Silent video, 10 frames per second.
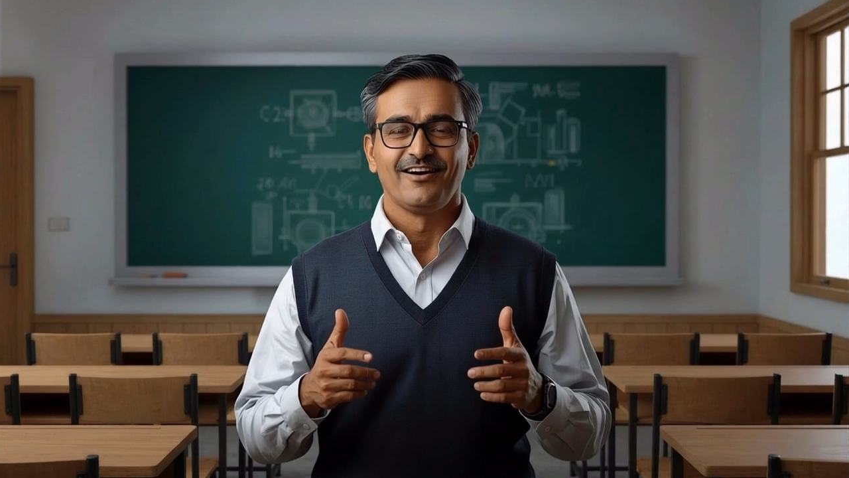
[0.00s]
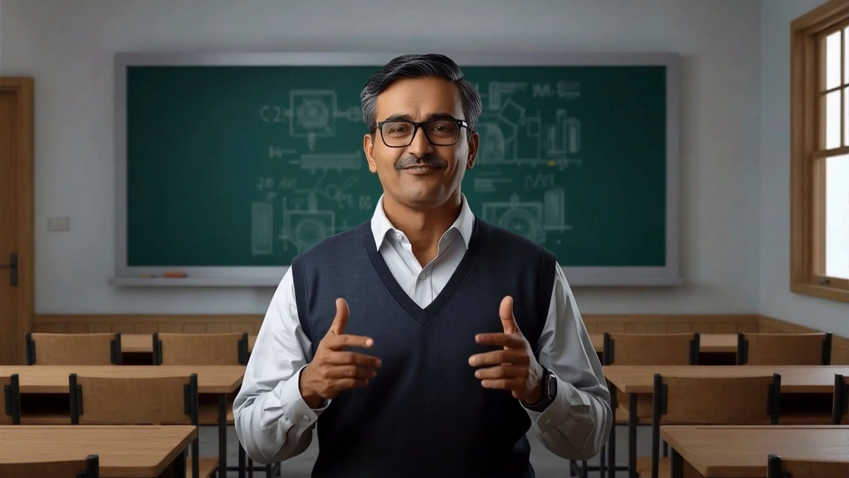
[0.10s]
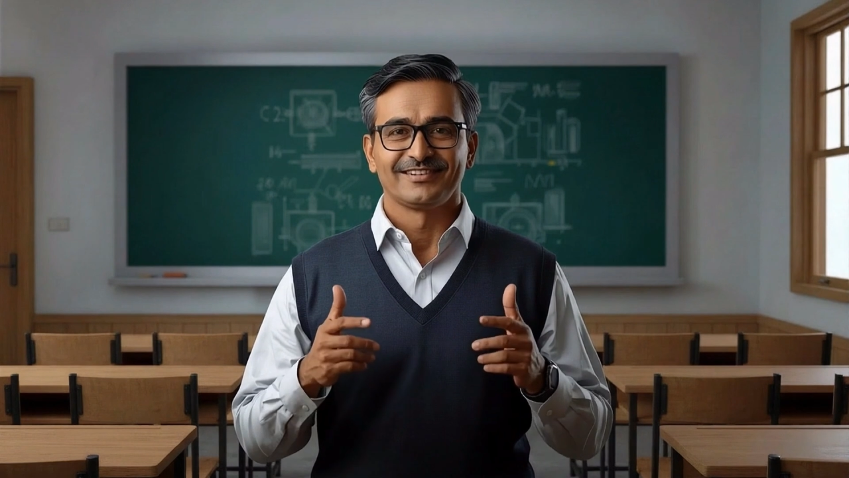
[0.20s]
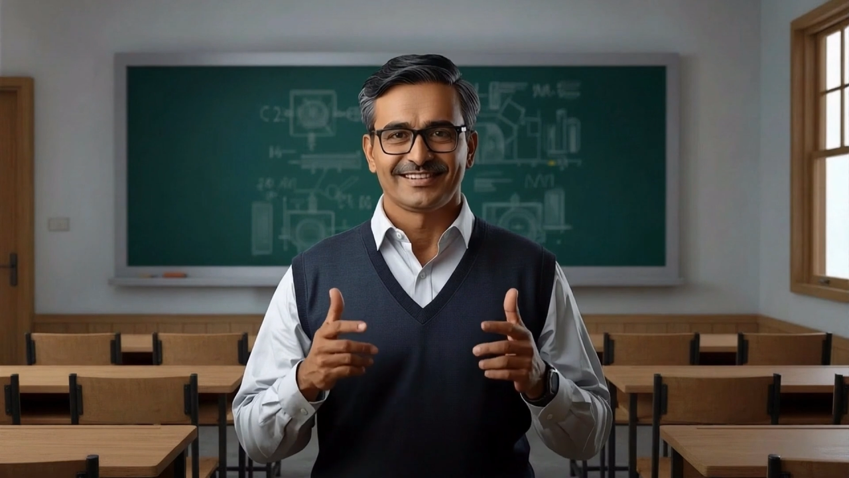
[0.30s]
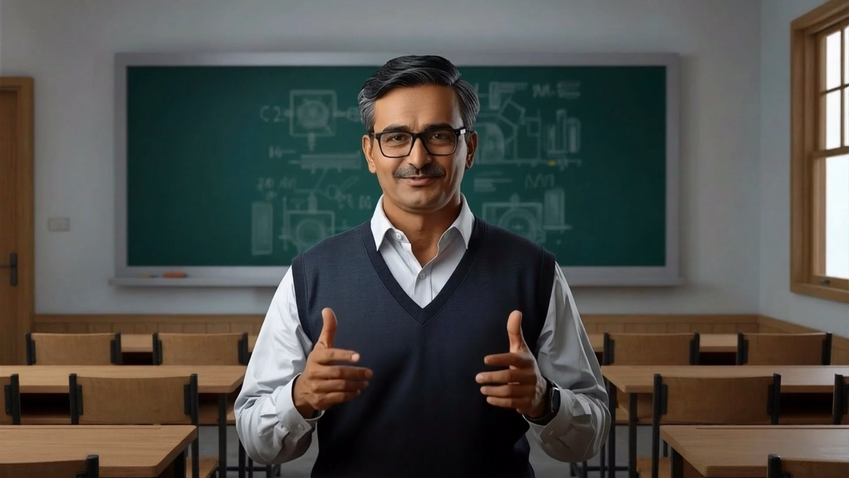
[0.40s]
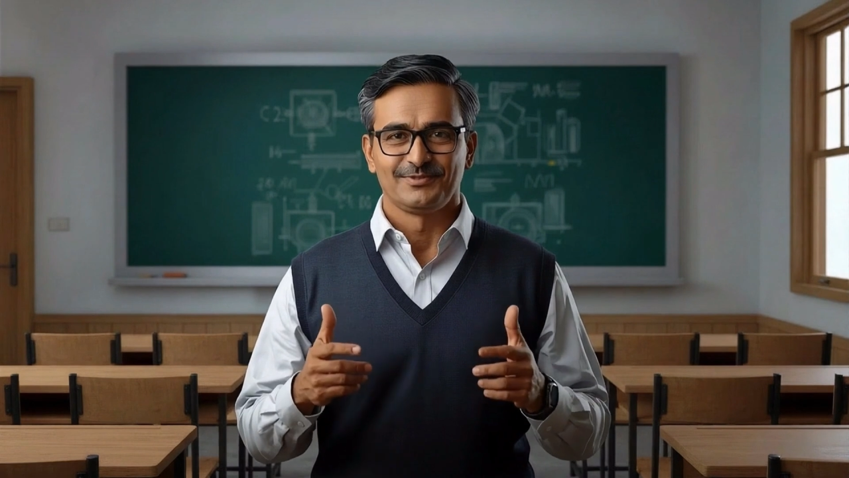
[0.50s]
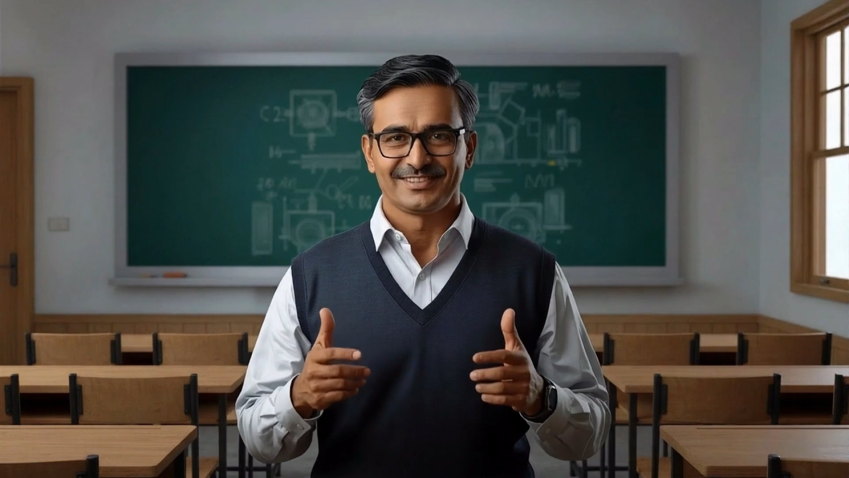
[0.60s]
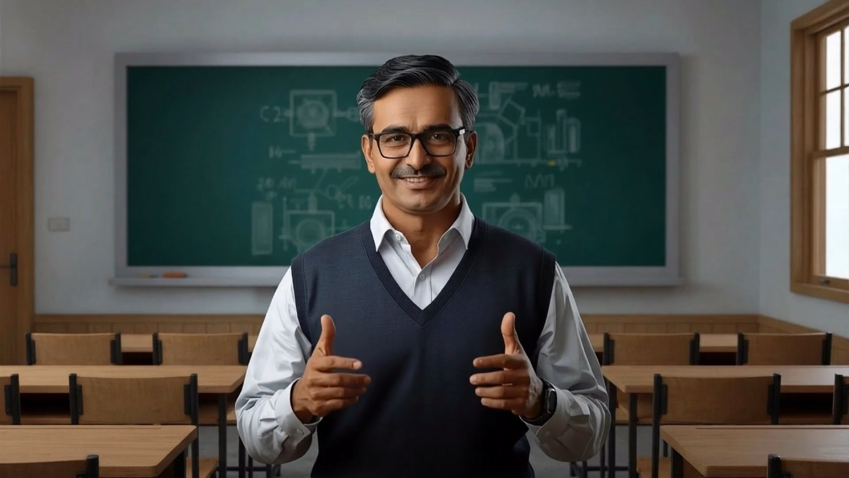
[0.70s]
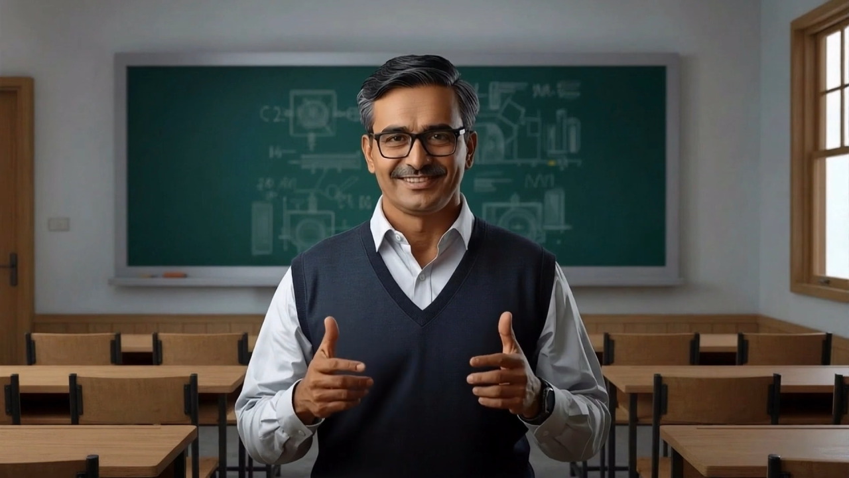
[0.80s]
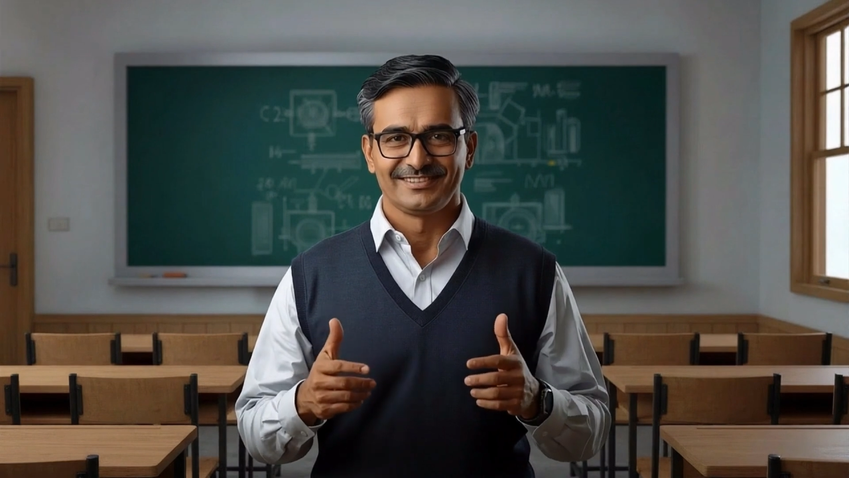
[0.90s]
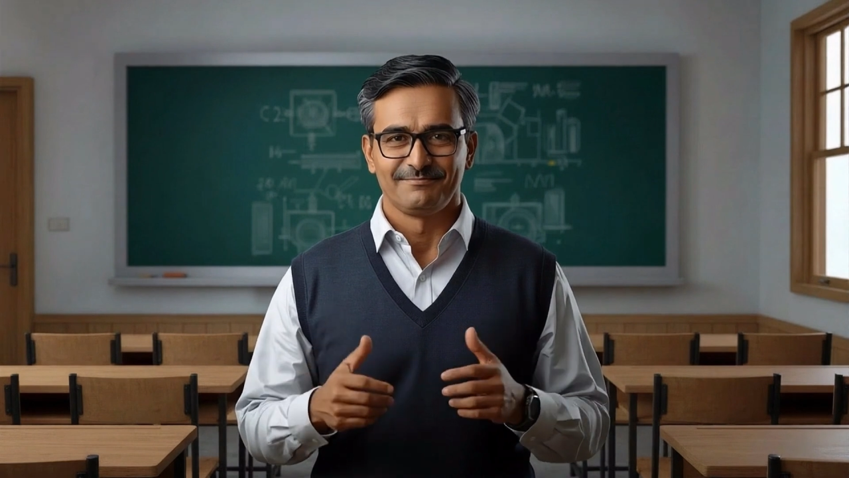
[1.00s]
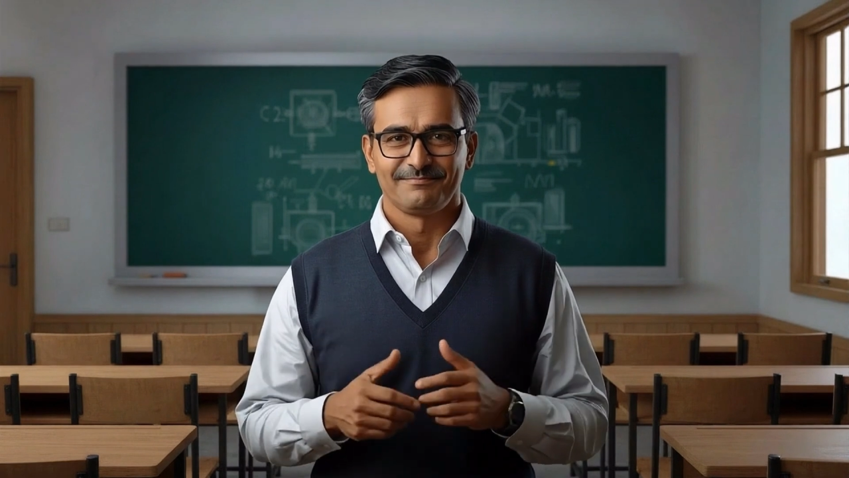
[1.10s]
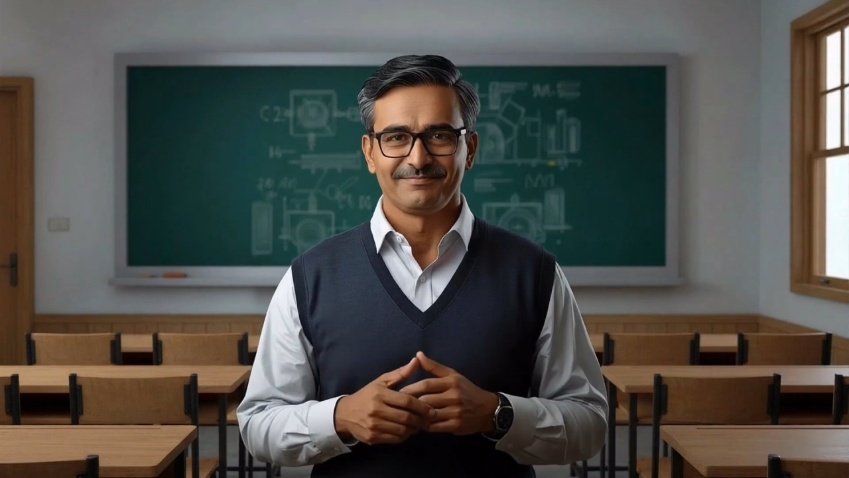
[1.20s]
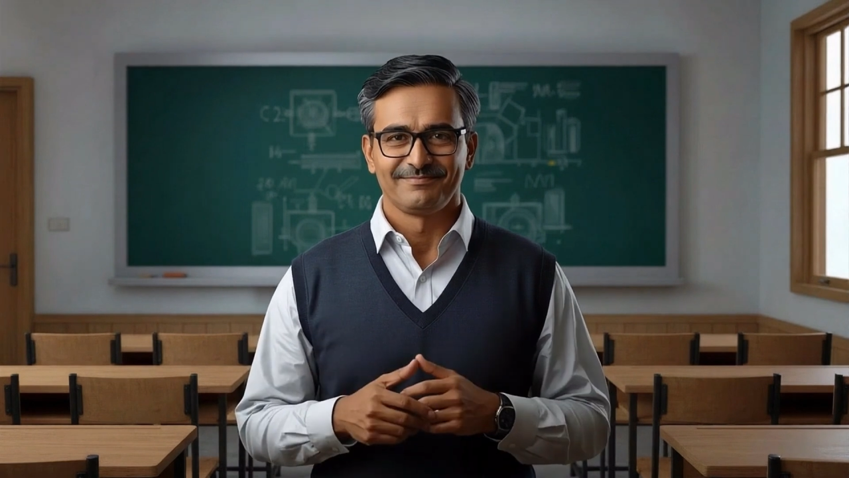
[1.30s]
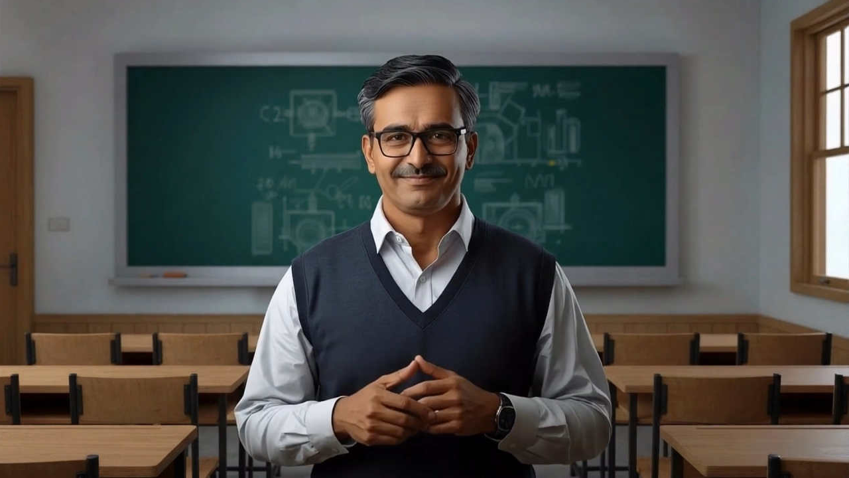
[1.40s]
of the transmission system.